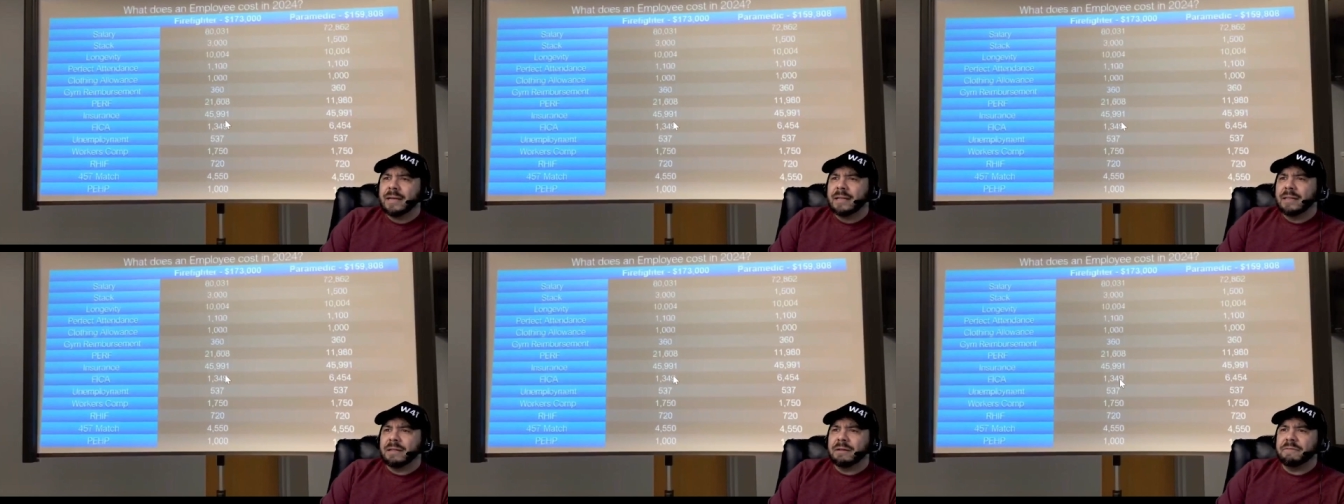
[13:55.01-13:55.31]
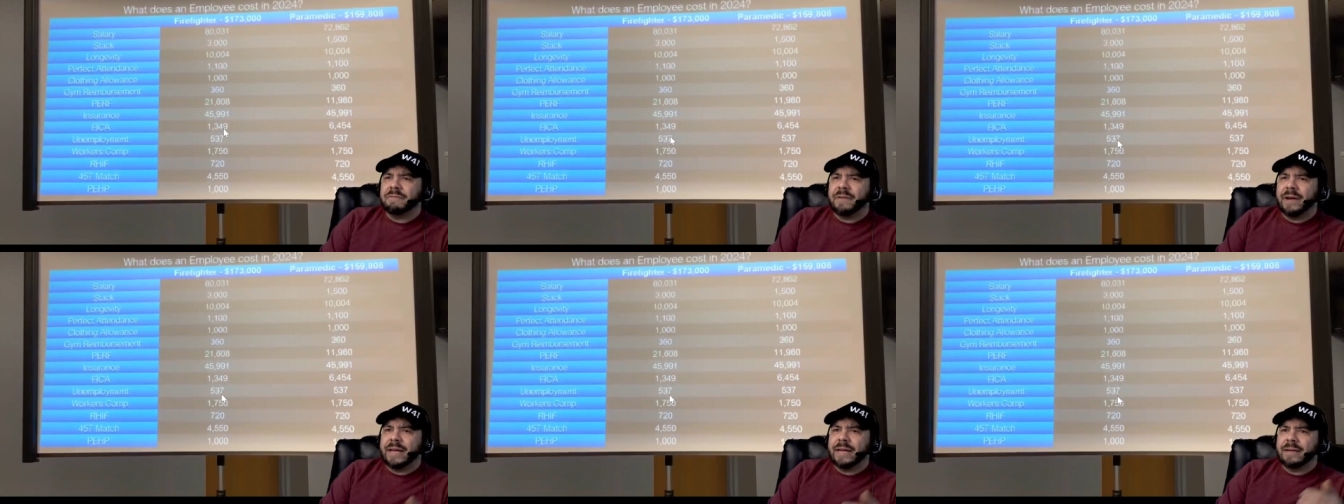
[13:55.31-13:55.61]
Then
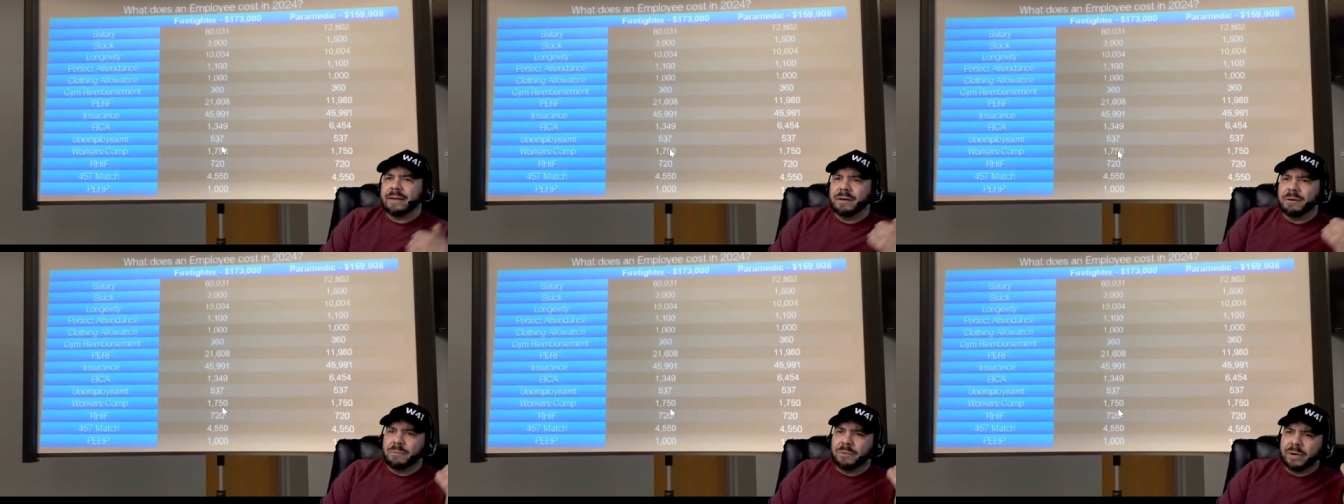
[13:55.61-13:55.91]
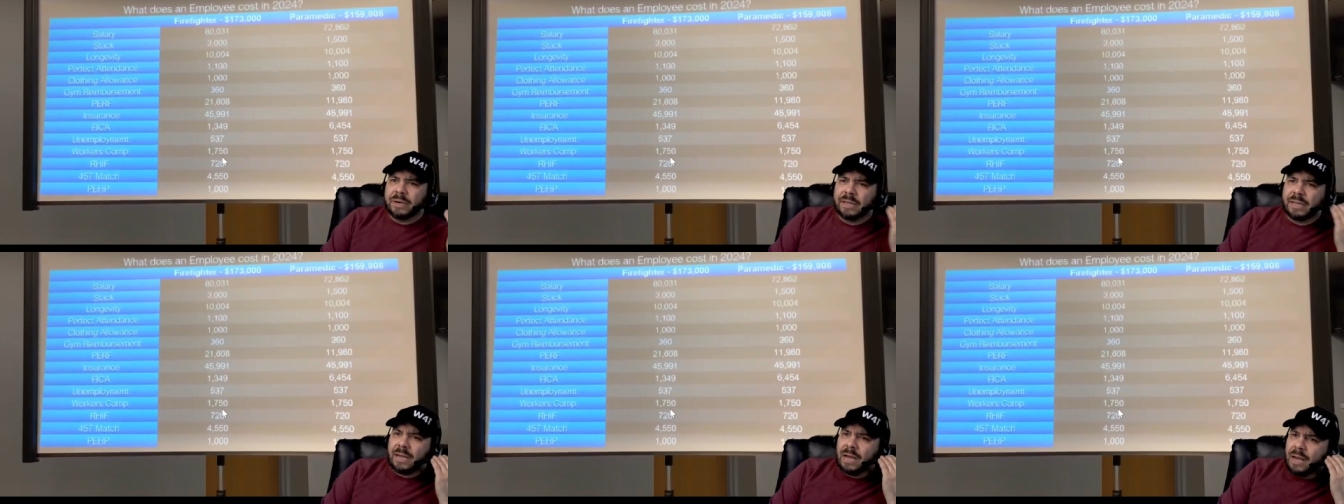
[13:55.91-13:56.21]
FICA,
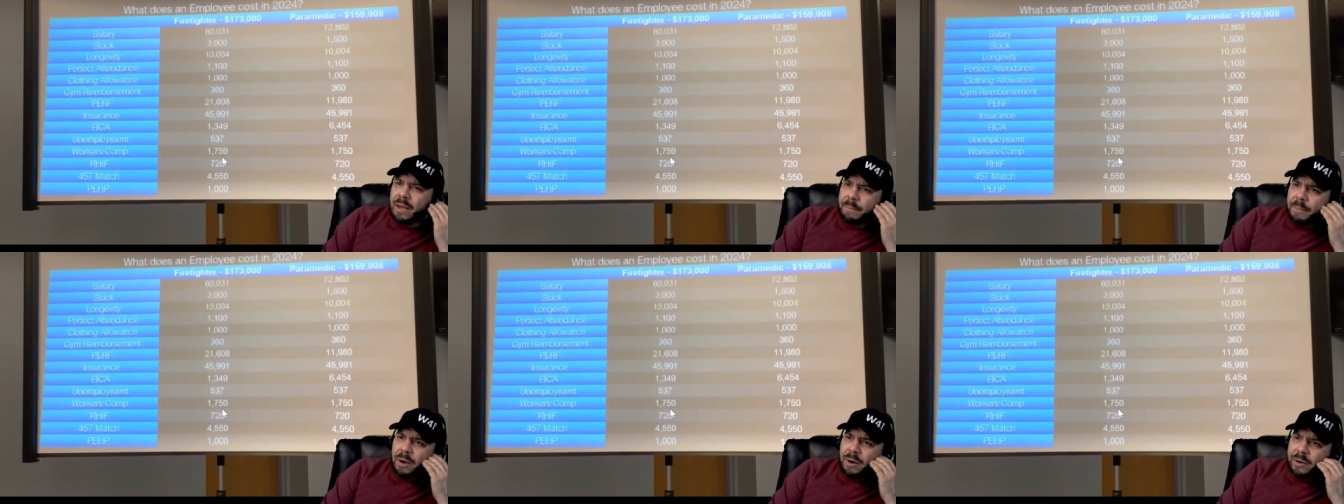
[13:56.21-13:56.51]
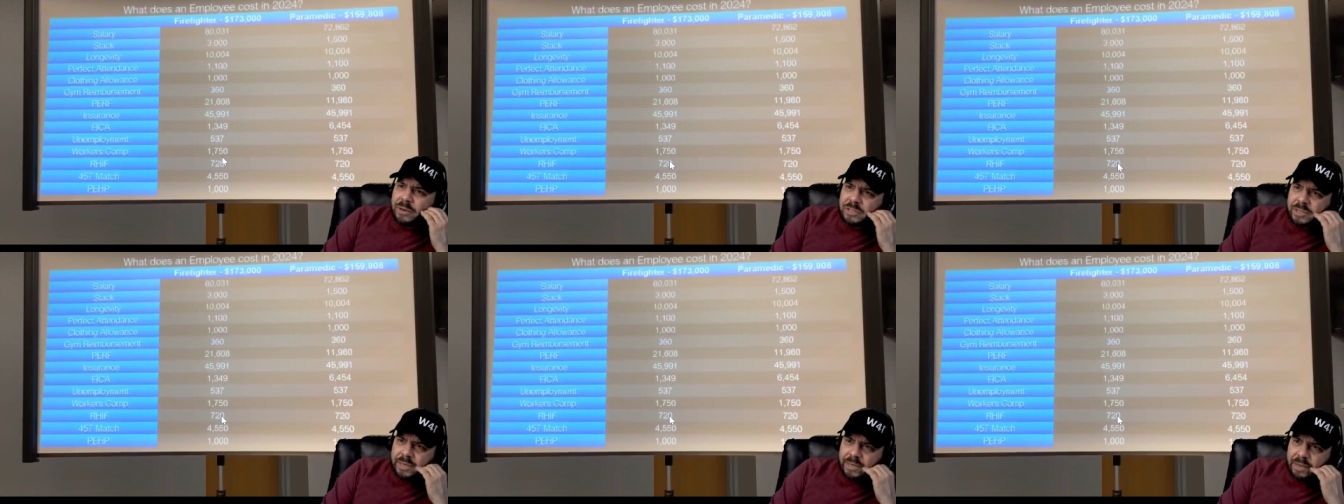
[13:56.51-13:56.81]
works comp,
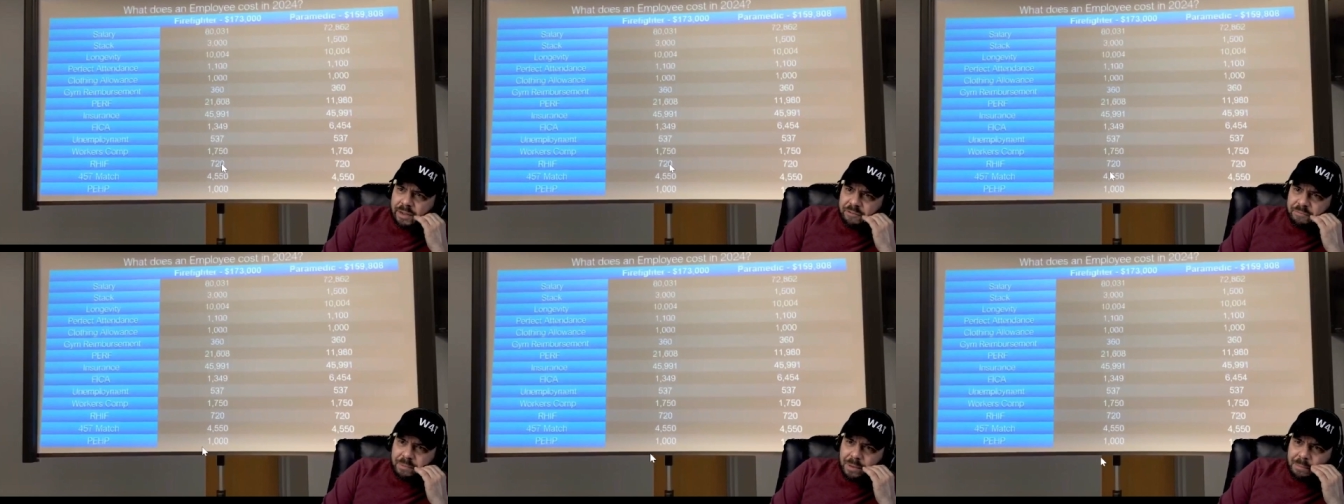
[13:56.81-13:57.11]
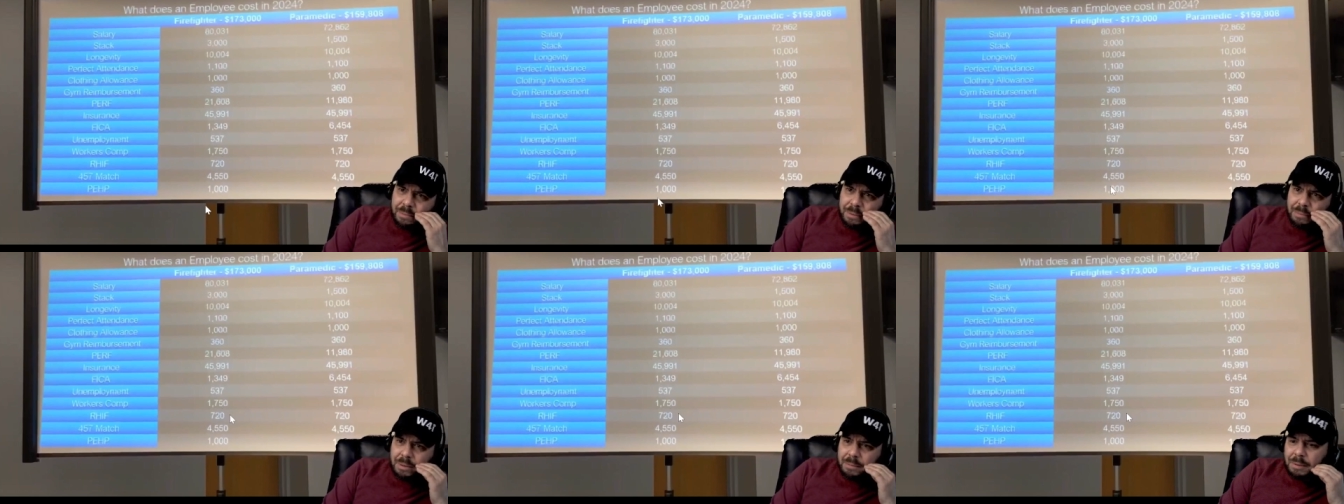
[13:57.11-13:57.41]
RHIF,
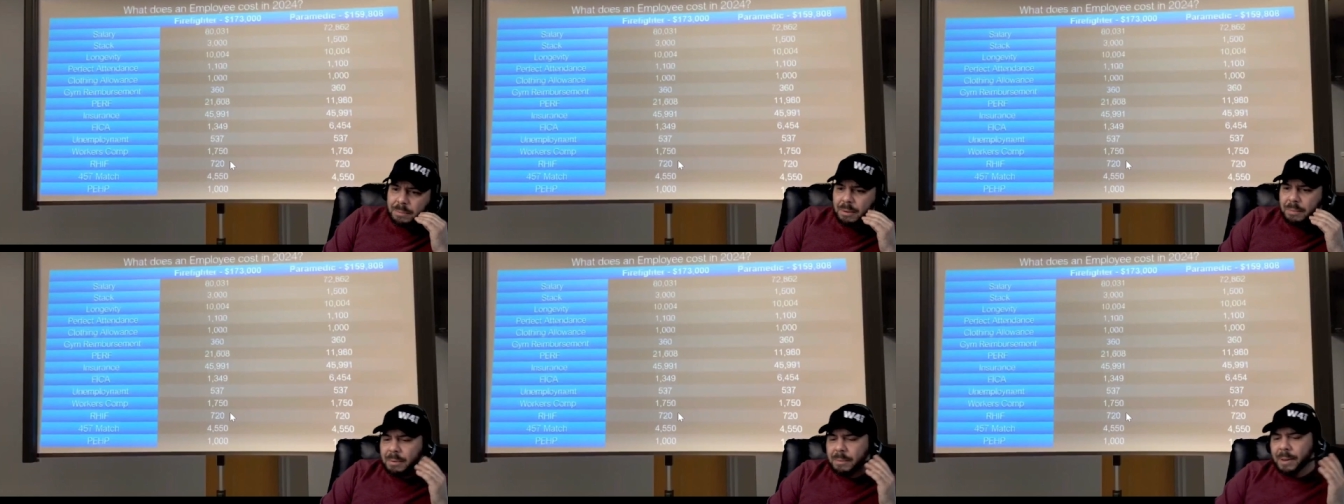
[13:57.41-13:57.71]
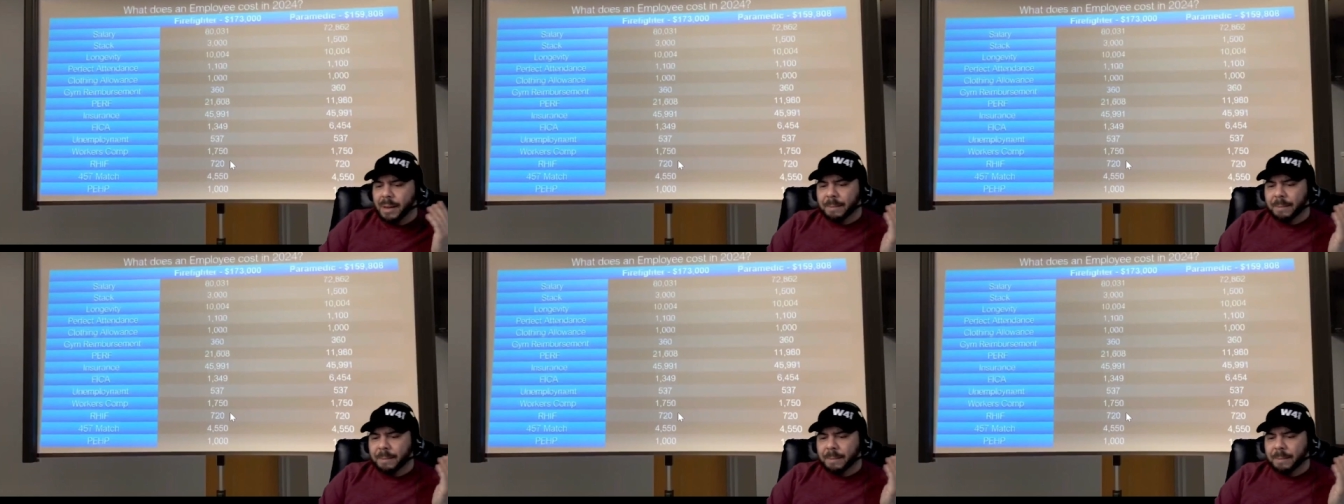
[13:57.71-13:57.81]
blah blah blah blah blah blah